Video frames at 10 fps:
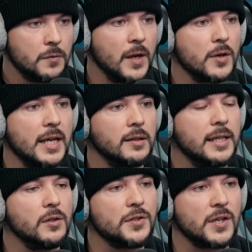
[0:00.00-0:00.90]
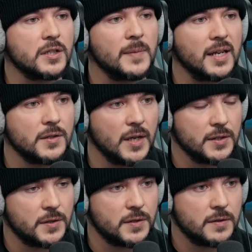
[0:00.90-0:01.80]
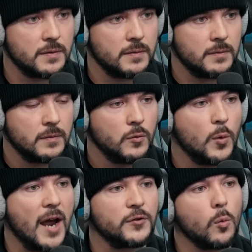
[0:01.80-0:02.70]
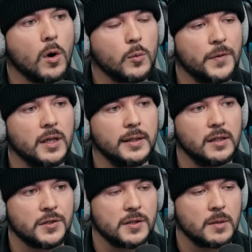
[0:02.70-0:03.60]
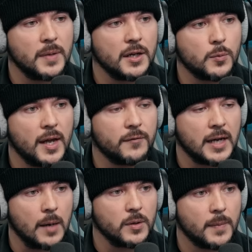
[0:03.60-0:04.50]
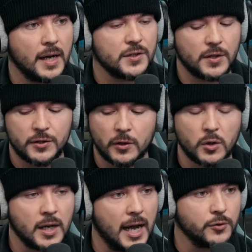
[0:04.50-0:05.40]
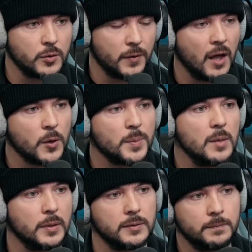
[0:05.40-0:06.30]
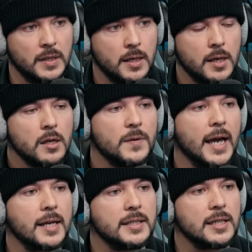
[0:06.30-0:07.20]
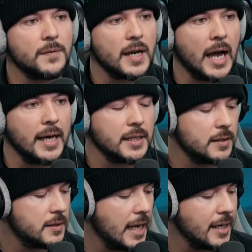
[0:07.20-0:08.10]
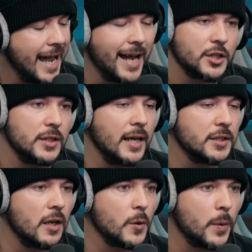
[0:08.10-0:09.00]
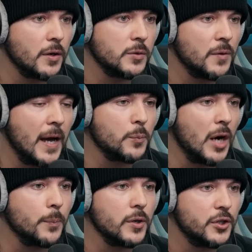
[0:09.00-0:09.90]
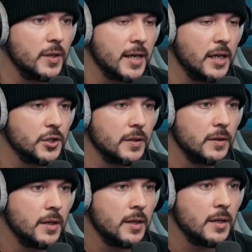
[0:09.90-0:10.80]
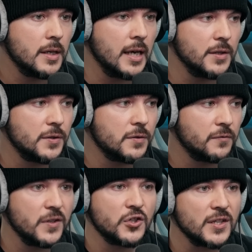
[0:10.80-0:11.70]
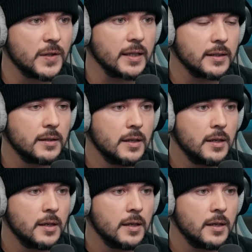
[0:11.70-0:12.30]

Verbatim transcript: There is a legal system that exists. We have to work within a legal system because we have compromises and a social contract with other people. The idea that I can take action against another person without proper adjudication is fascistic.